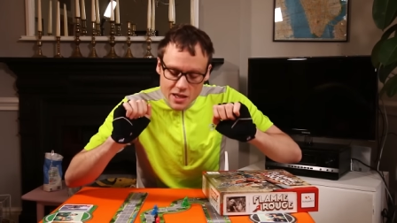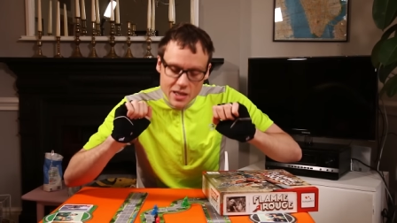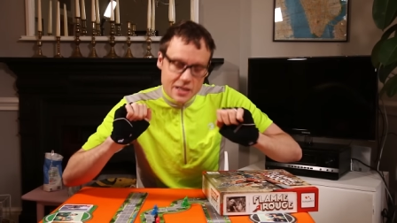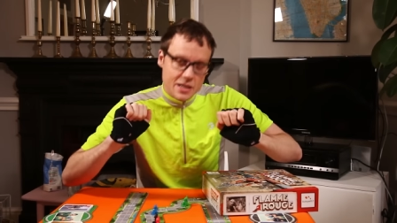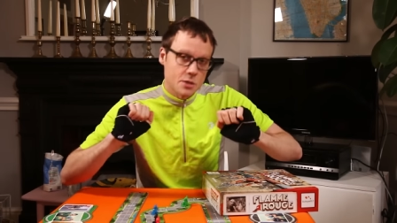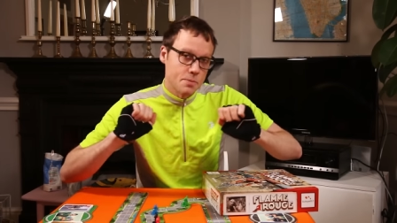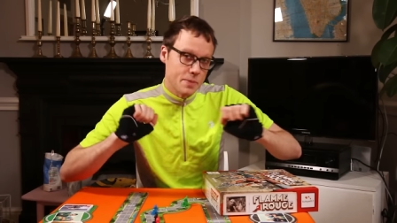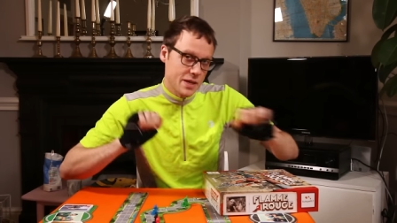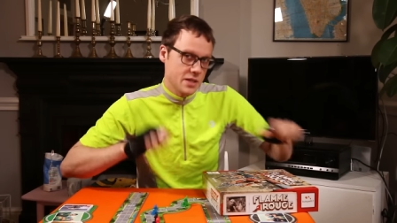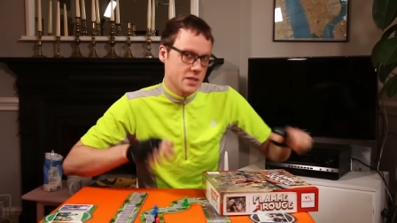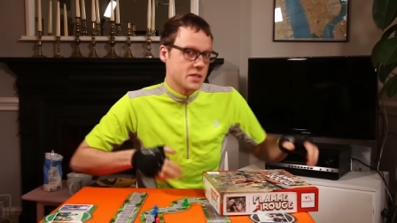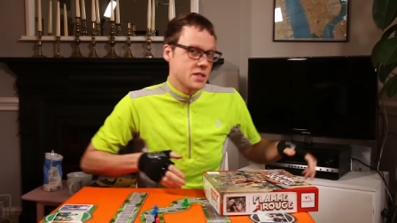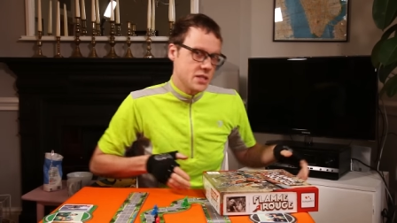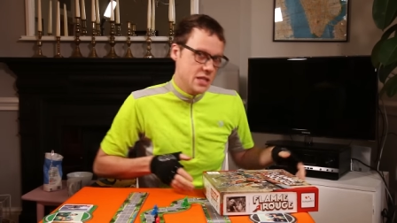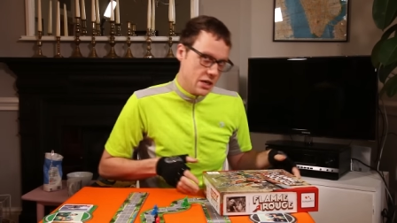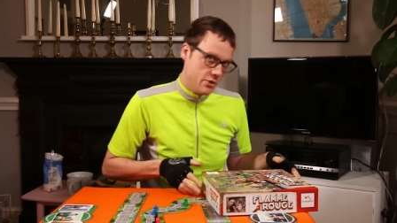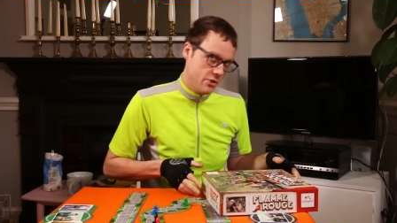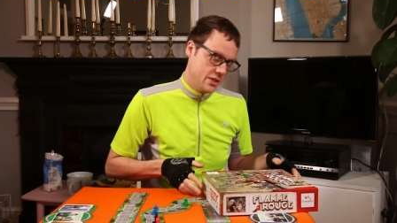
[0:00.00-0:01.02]
a little bit
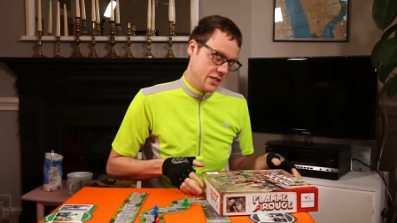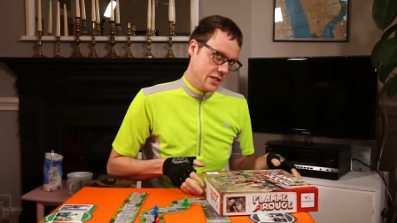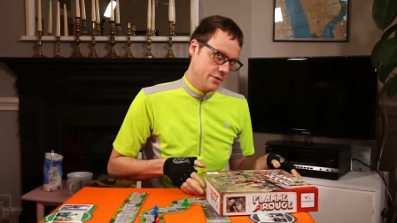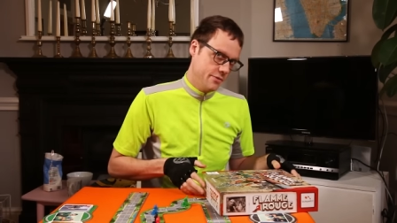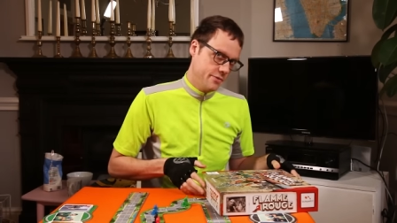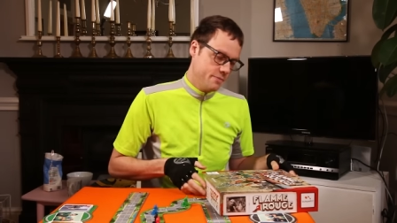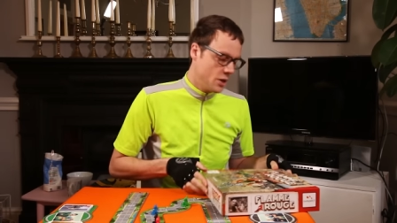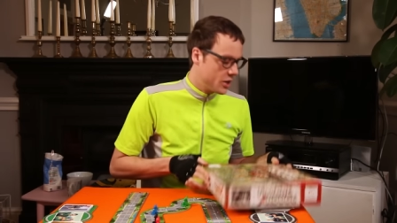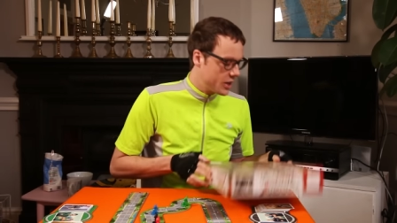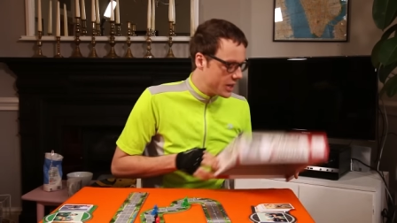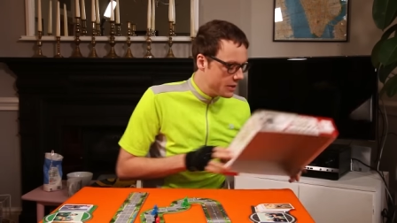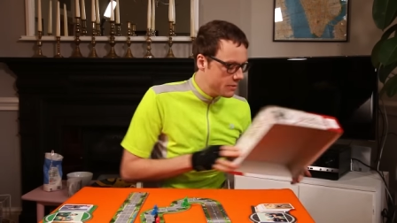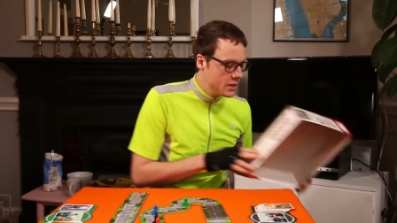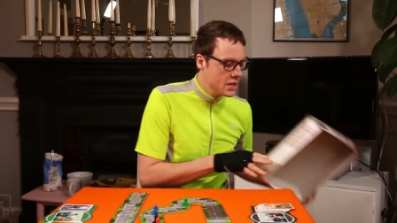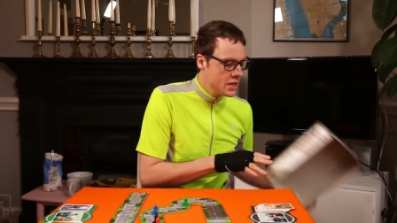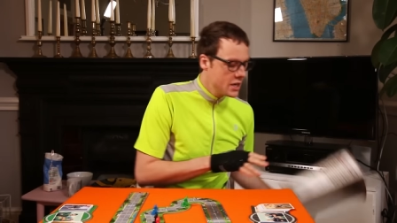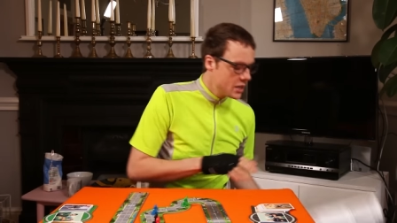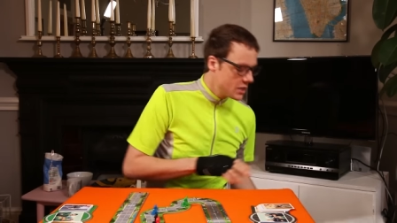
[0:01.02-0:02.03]
secretive, okay?